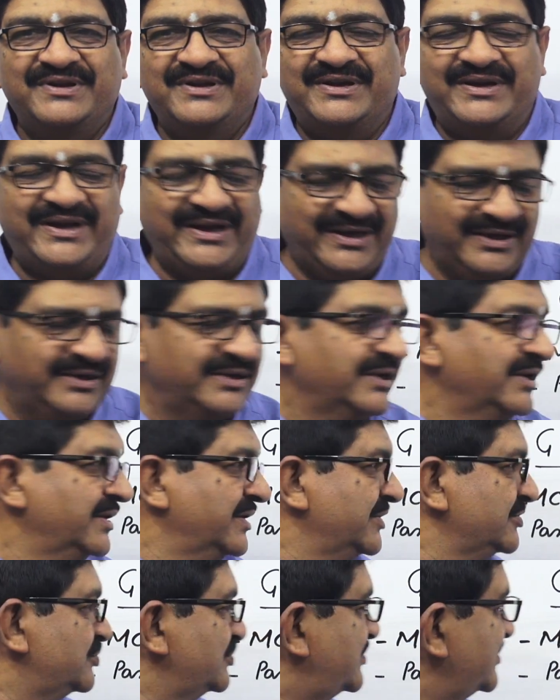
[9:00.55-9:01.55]
Right?
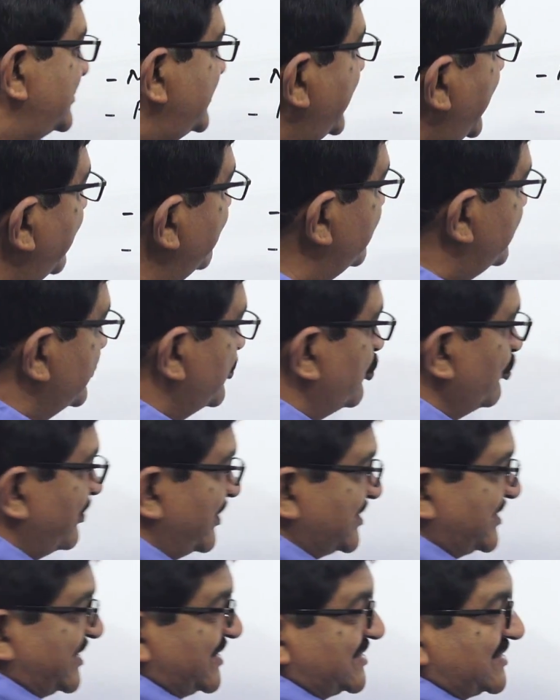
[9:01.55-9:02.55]
So, this is MCQ
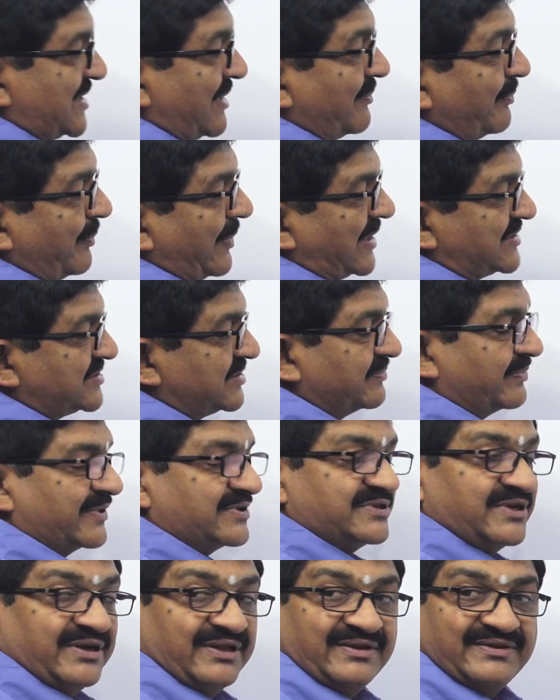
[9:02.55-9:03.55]
based exam, passing
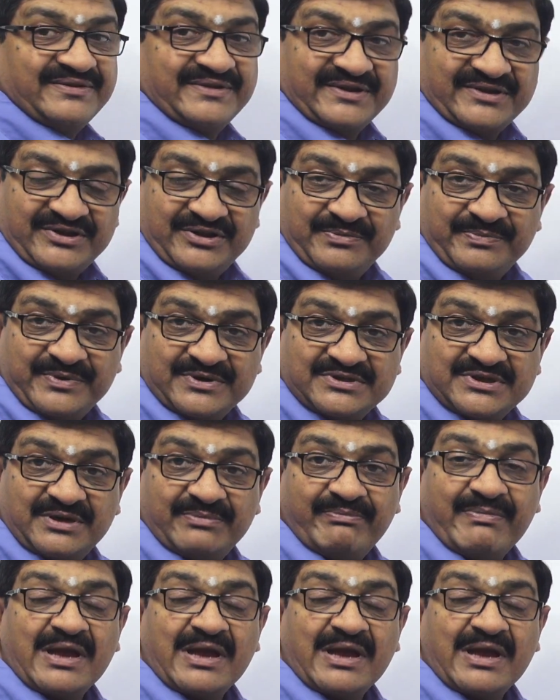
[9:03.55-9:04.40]
percentage is 60%,